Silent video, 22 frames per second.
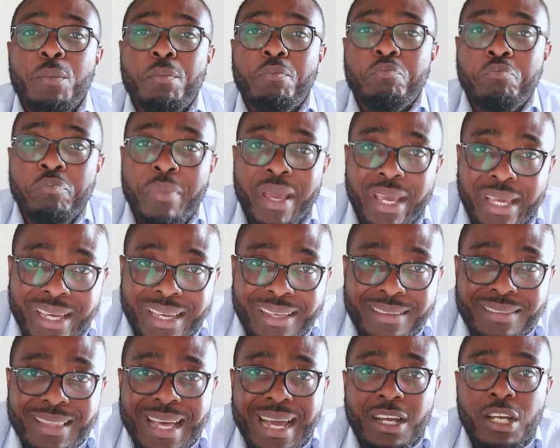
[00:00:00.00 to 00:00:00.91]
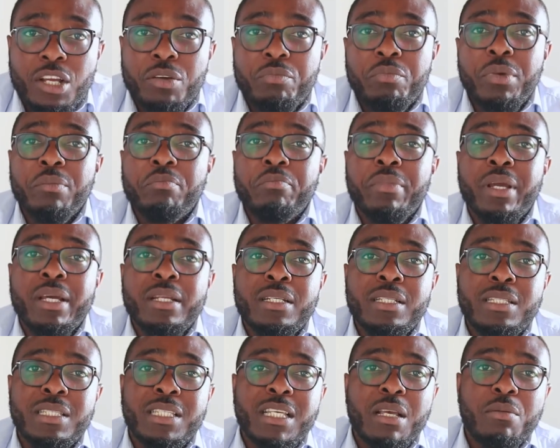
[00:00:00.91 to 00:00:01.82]
making that commitment
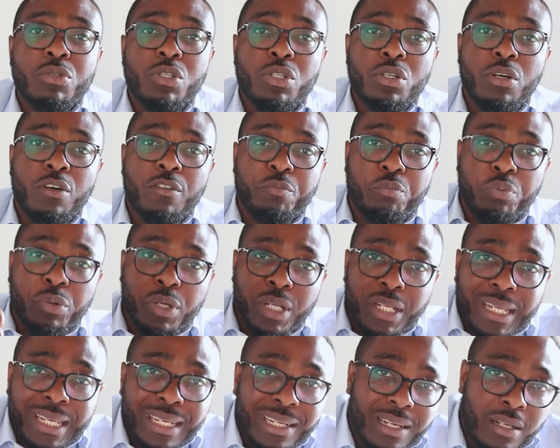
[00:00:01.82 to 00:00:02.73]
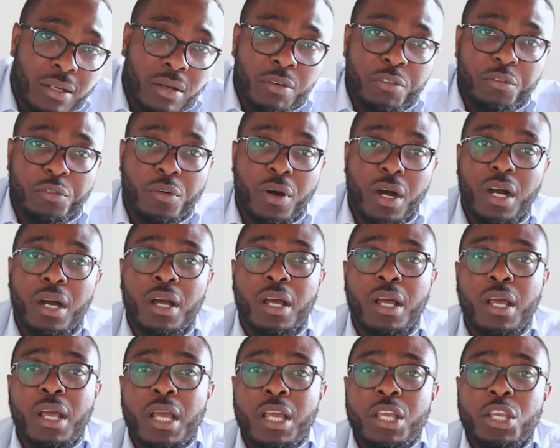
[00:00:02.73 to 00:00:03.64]
in terms of putting in an offer,
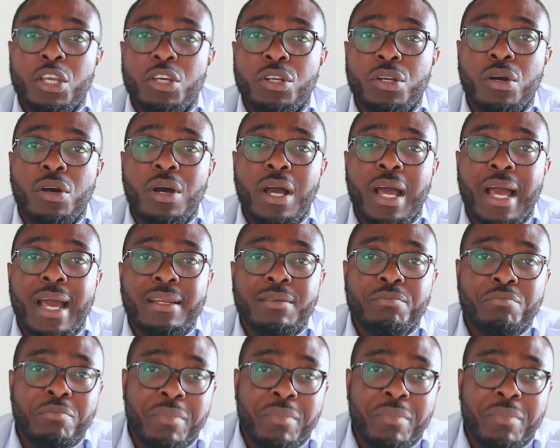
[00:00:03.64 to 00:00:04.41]
and